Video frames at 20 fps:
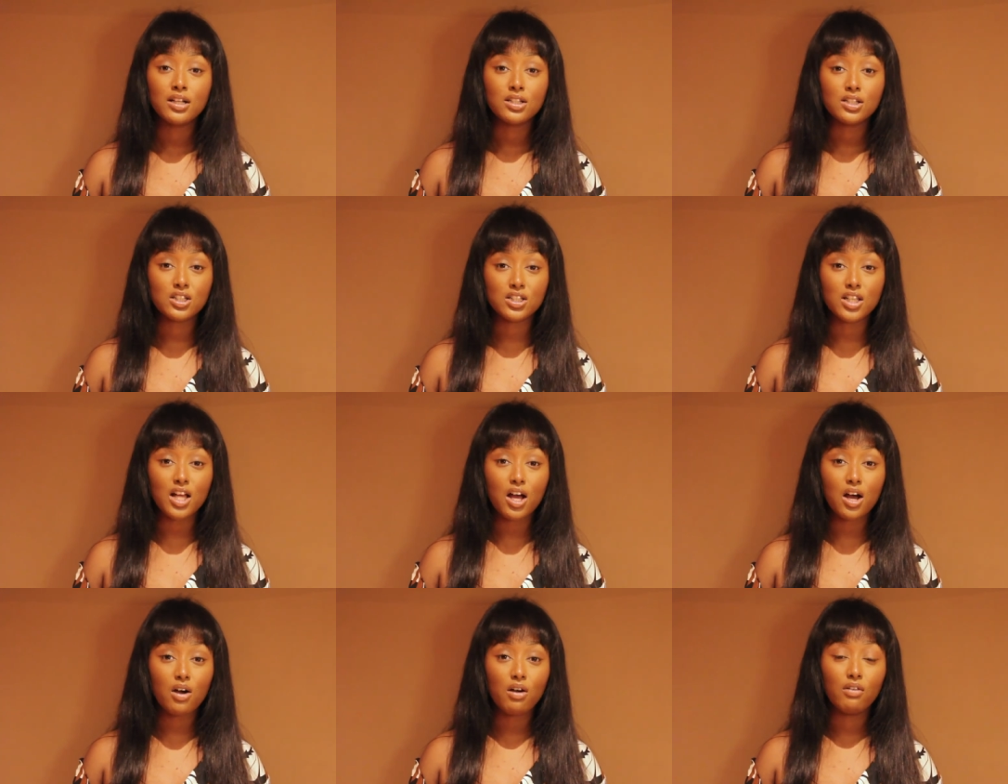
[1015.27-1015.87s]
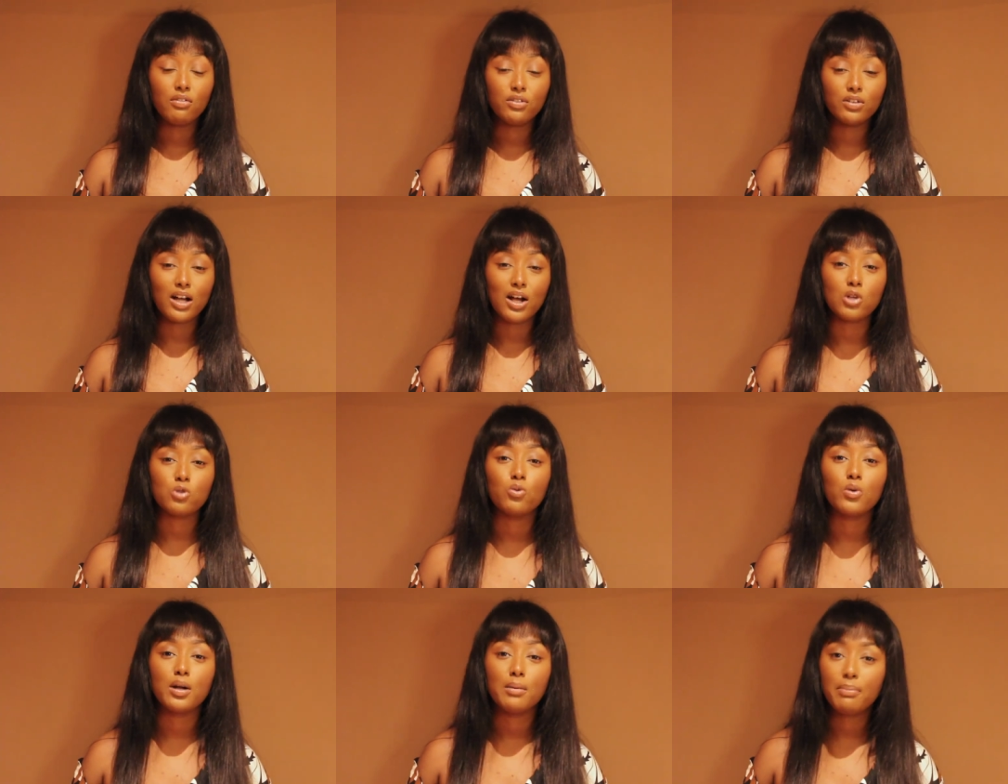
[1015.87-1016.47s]
So if you
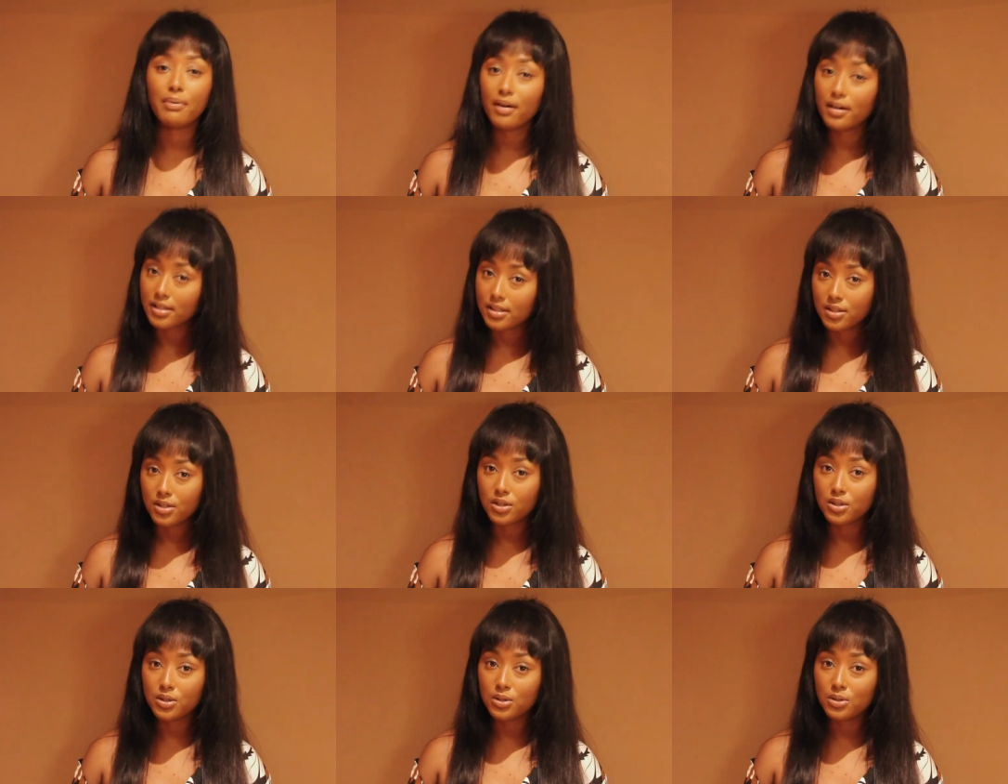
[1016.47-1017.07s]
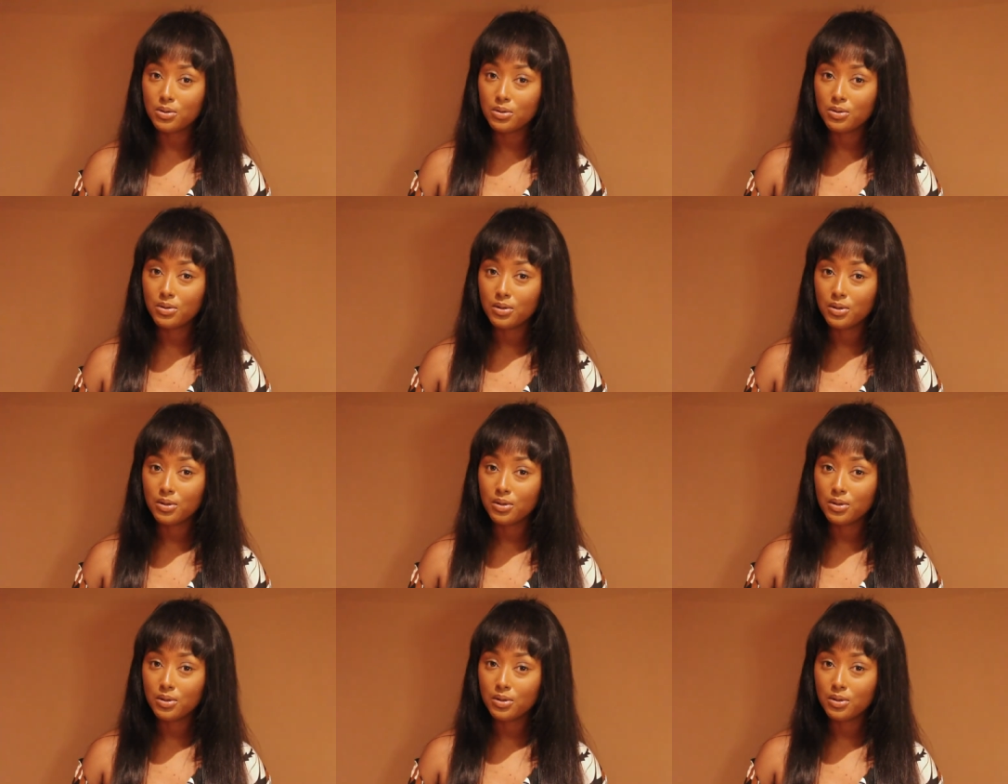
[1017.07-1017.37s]
guys want a part two,